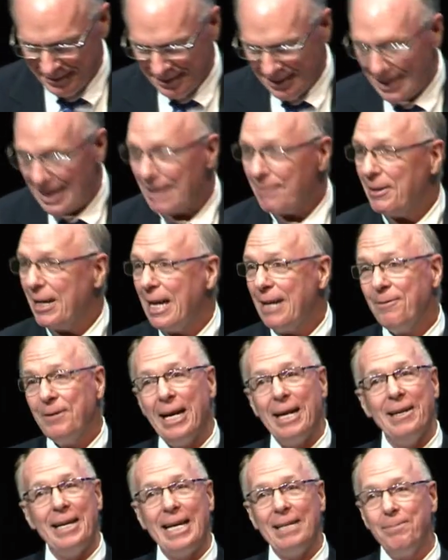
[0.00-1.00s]
I've
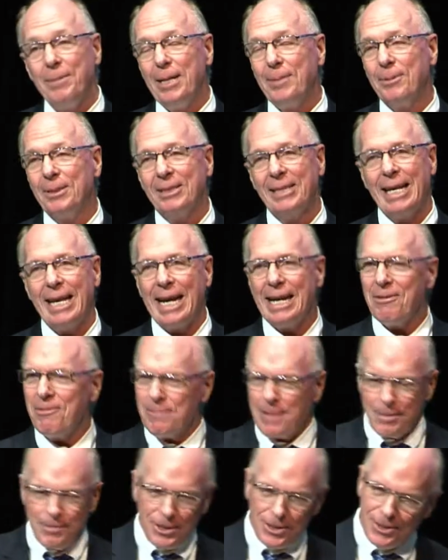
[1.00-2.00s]
had people say, I
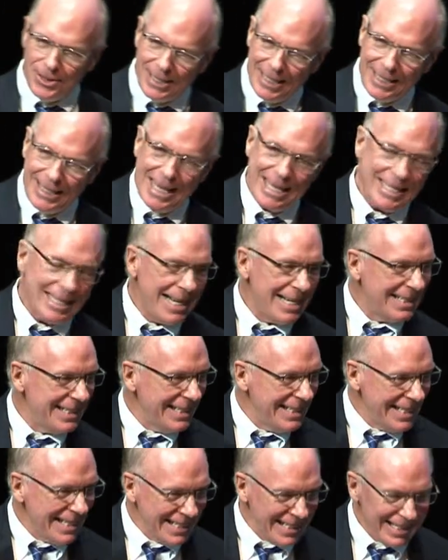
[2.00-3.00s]
remember you said that in
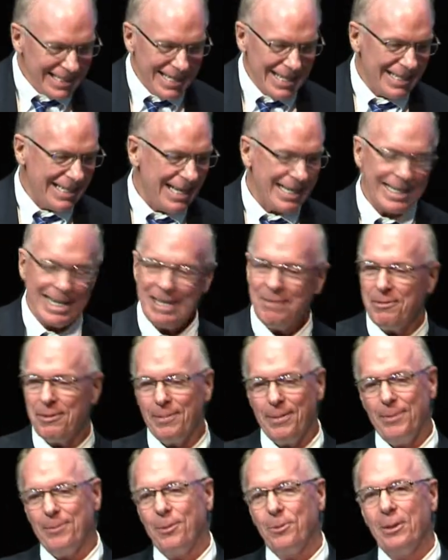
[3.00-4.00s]
1999. I can't
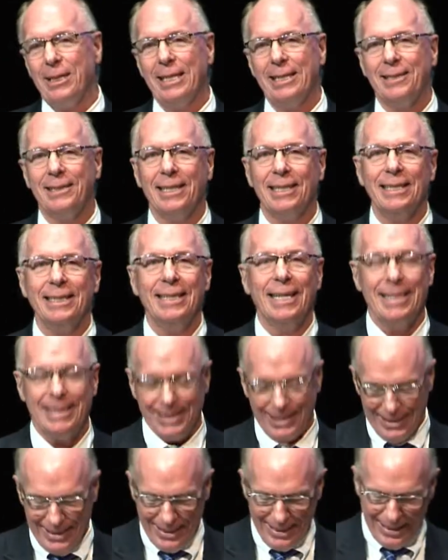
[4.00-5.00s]
remember what I said in
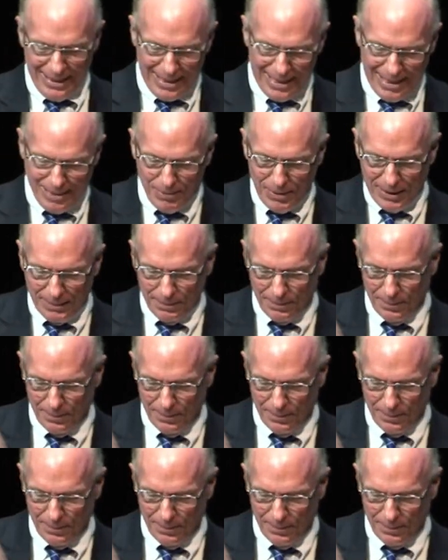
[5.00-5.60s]
1999, but